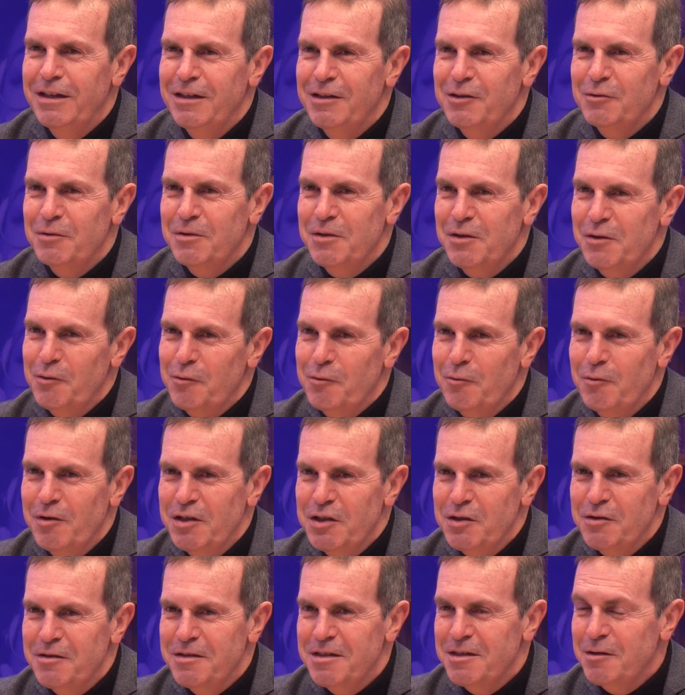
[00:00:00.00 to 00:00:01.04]
to answer to your
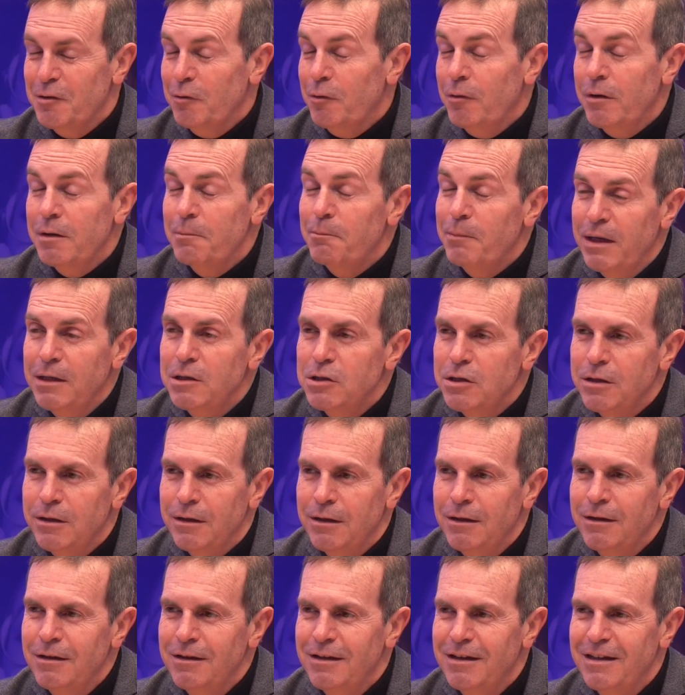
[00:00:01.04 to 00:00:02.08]
question, it's not only
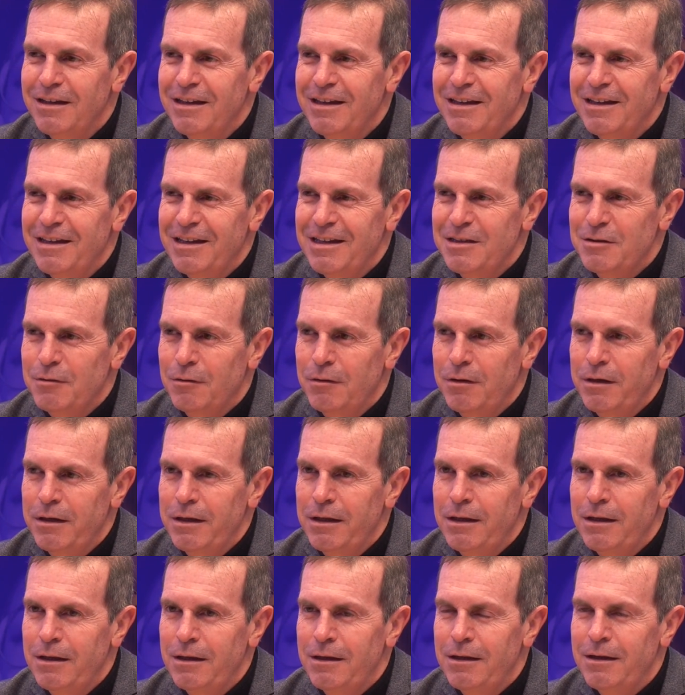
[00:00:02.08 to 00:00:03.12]
pitching, it's
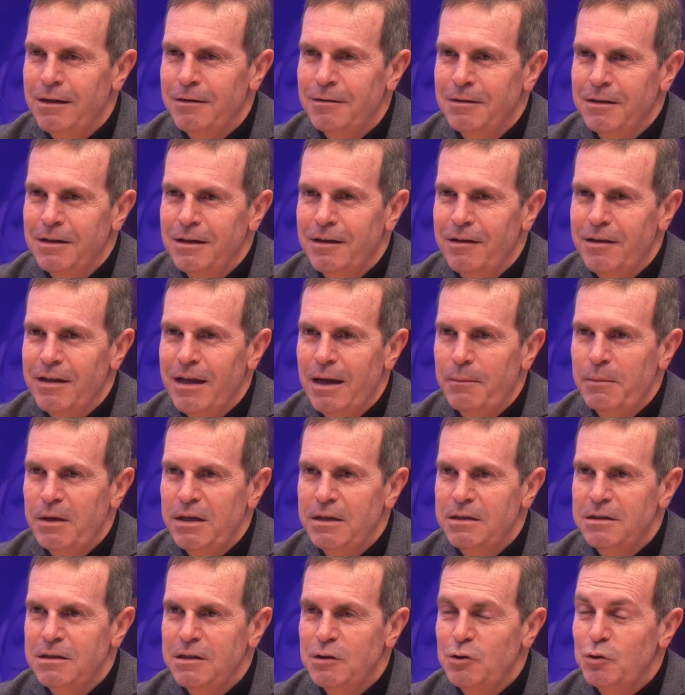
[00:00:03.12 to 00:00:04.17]
only the
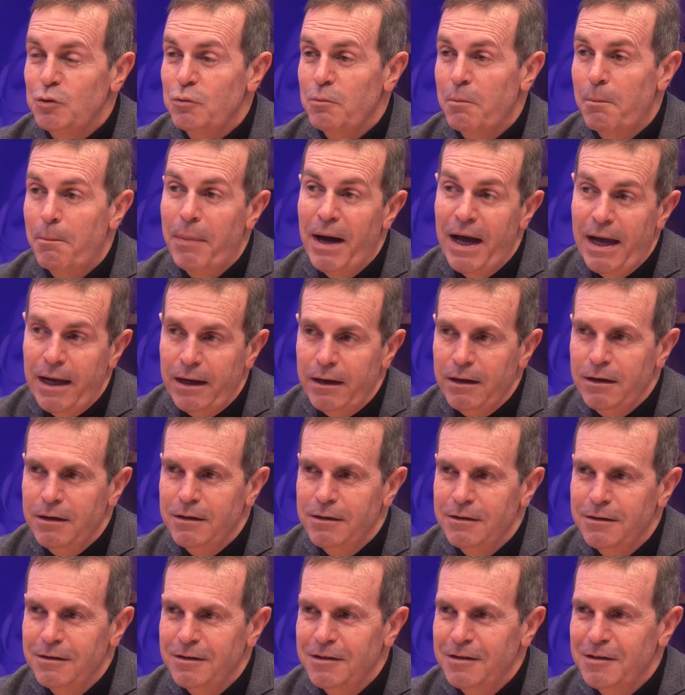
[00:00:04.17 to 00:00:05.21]
ability to
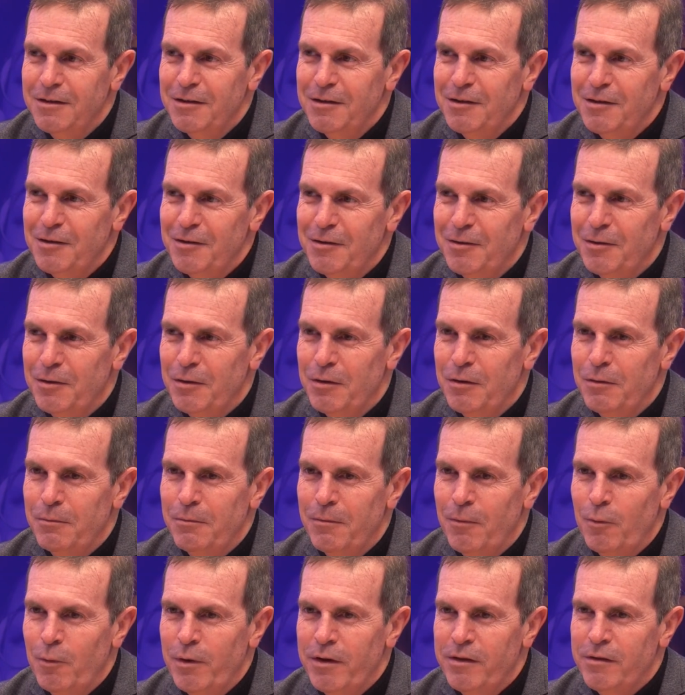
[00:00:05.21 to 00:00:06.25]
back
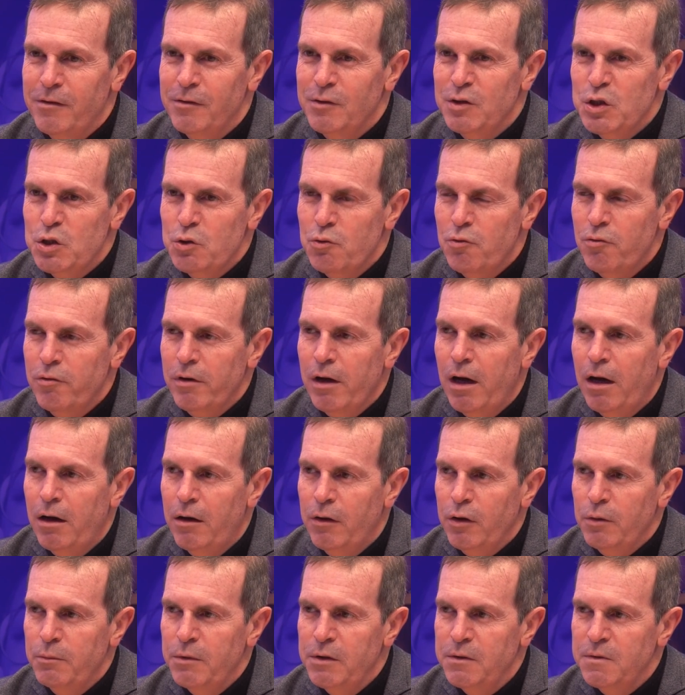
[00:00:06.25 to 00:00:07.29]
with strong
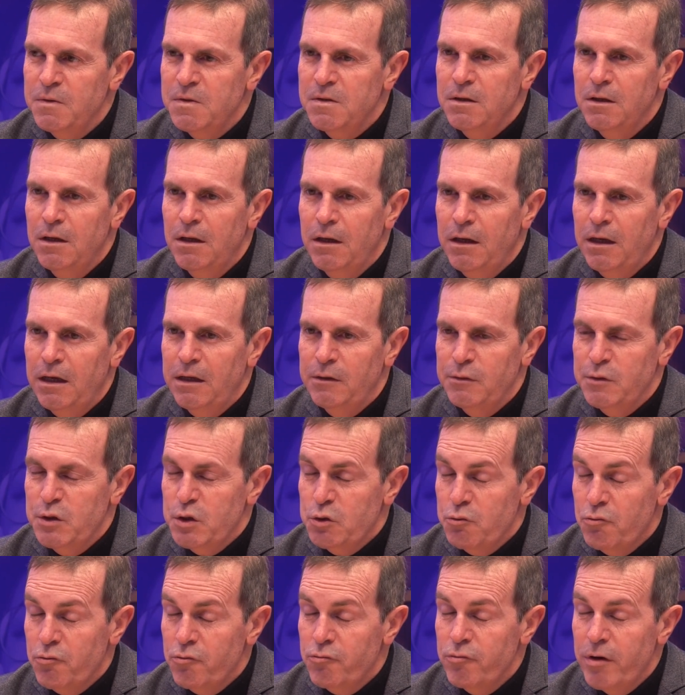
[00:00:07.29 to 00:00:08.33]
arguments and a
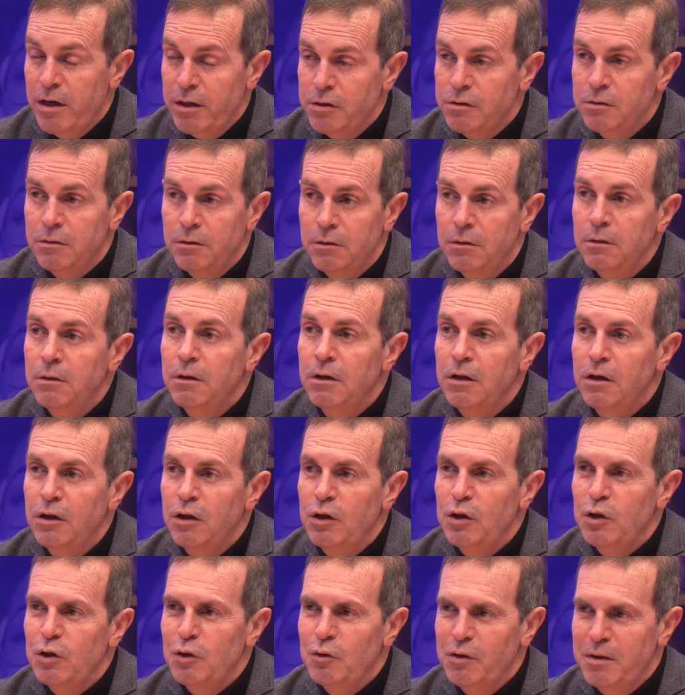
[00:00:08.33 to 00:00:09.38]
strong rationale
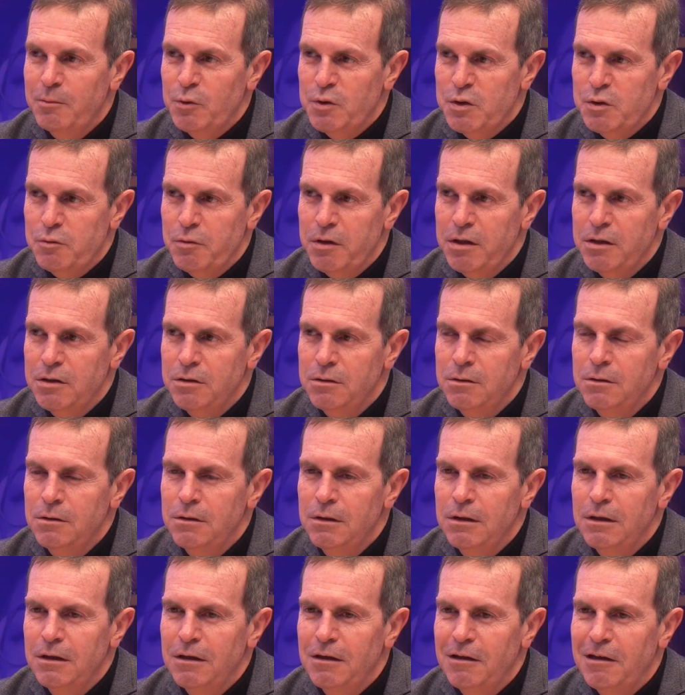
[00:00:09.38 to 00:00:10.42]
your demonstration
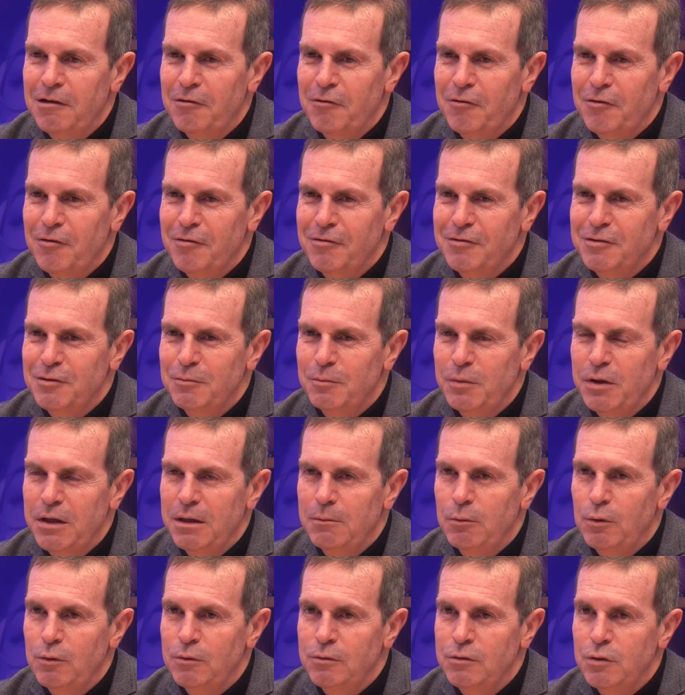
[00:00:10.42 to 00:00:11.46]
in order to be
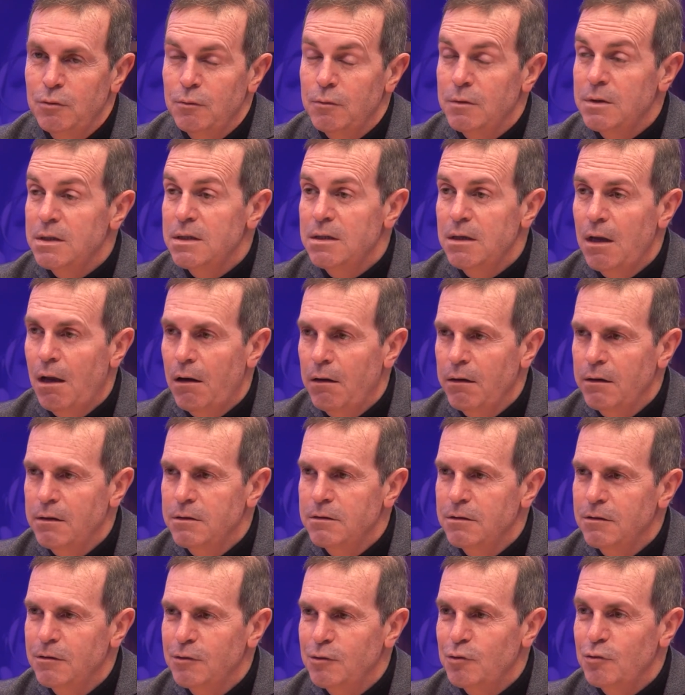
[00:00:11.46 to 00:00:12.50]
able to sell
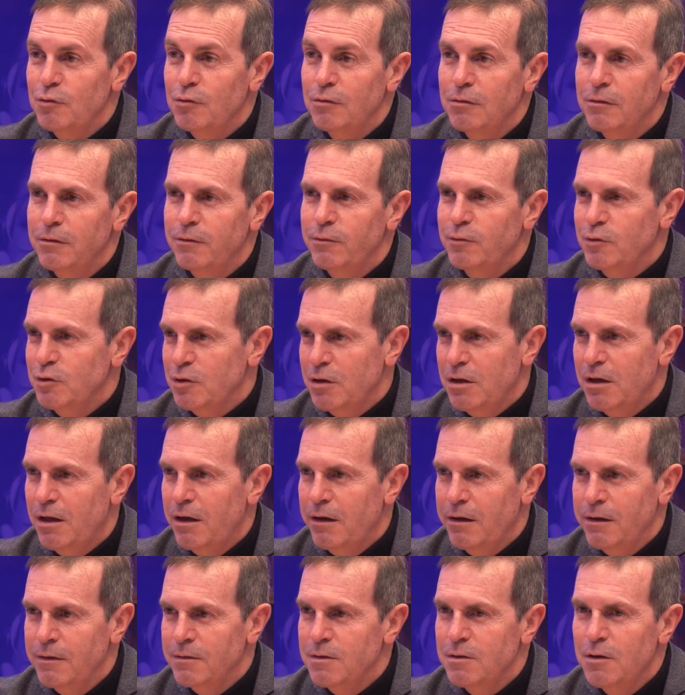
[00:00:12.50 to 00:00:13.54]
it to your future
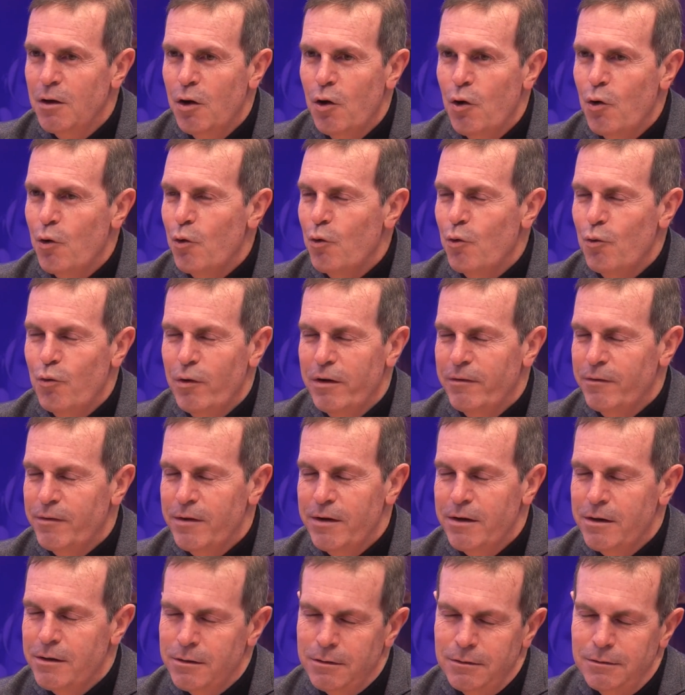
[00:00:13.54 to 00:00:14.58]
clients wherever
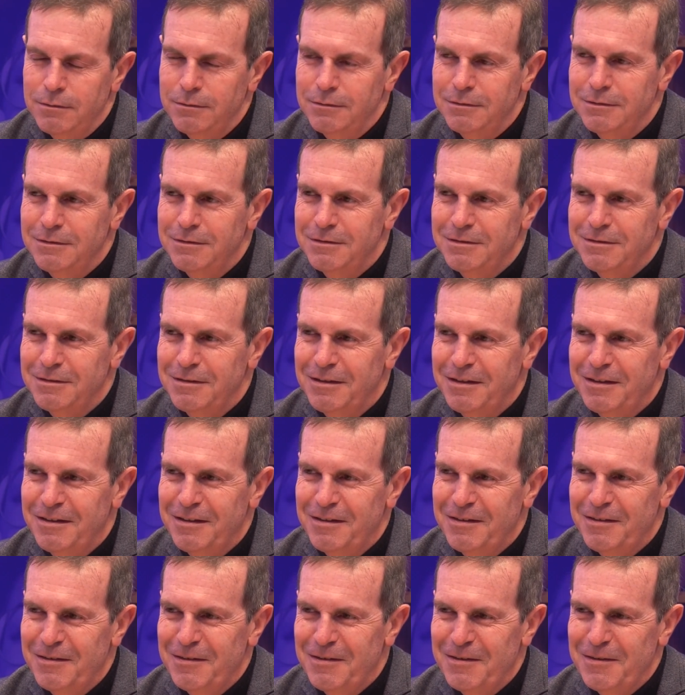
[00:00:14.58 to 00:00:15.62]
they are.
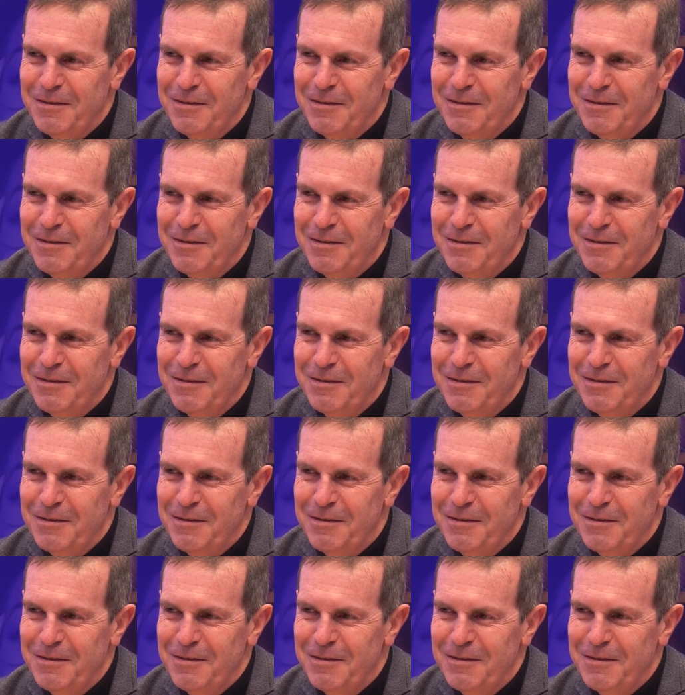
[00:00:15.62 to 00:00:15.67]
All